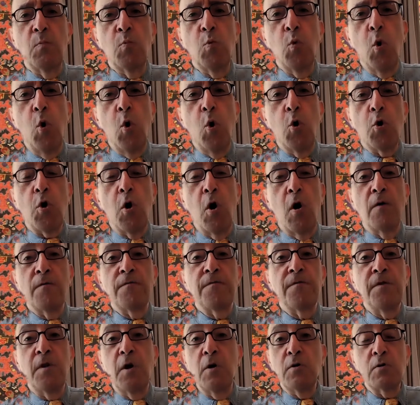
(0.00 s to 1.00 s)
war
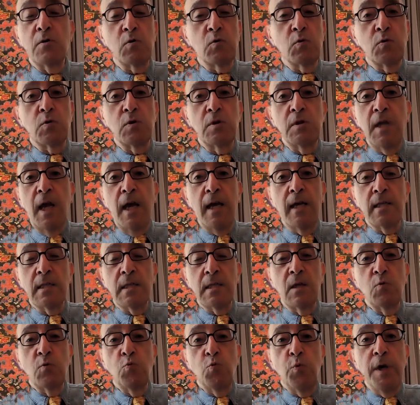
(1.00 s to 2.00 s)
of not days
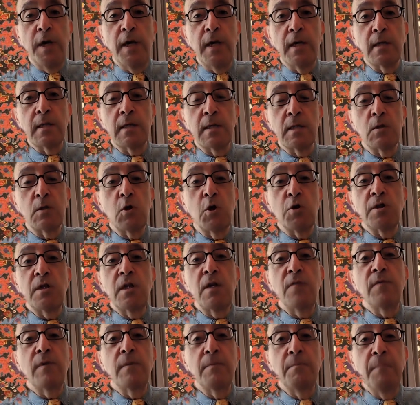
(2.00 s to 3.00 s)
and weeks, not
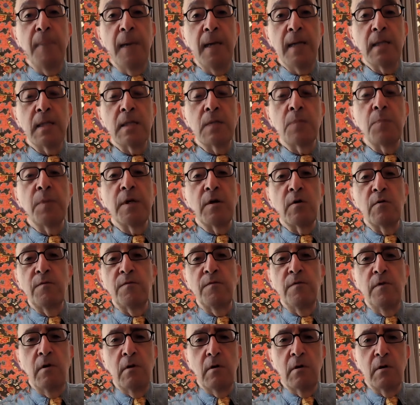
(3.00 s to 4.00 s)
even months, but
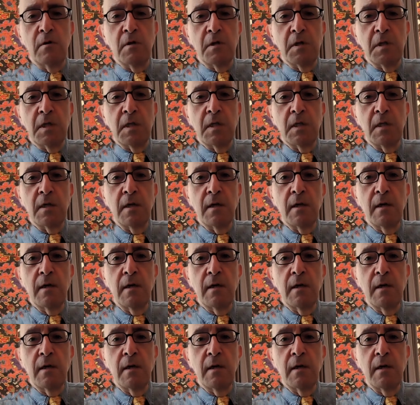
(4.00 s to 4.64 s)
of years.